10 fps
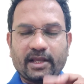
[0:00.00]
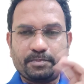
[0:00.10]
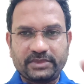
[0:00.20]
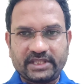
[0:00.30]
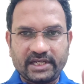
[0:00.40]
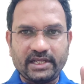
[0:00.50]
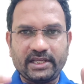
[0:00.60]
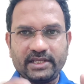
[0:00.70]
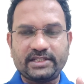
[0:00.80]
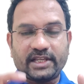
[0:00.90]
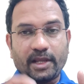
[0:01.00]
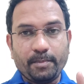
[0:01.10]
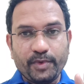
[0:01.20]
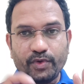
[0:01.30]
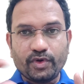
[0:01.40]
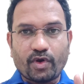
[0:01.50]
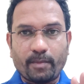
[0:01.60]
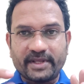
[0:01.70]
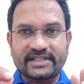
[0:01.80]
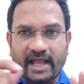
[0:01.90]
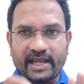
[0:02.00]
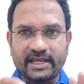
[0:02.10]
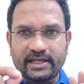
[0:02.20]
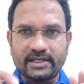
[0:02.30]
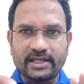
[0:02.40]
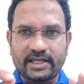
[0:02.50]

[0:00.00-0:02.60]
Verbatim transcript: Type 3 is immune complex I.